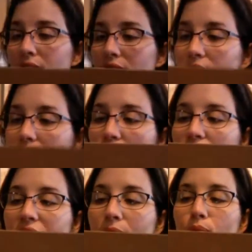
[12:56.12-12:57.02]
it's
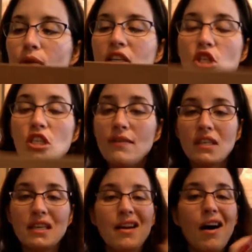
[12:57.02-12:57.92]
just simply
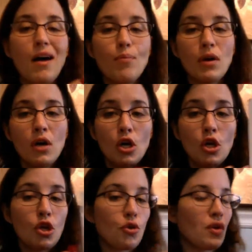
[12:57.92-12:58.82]
shifted up
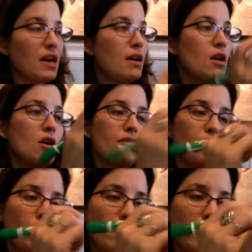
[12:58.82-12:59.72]
3.
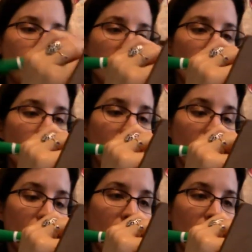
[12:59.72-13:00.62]
So I'm going to be going
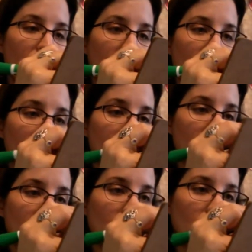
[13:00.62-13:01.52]
like
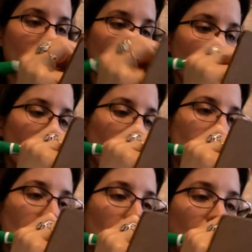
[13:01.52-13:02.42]
this.
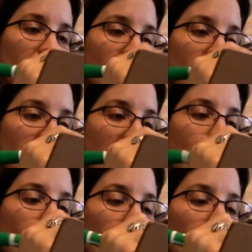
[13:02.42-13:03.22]
So the shape,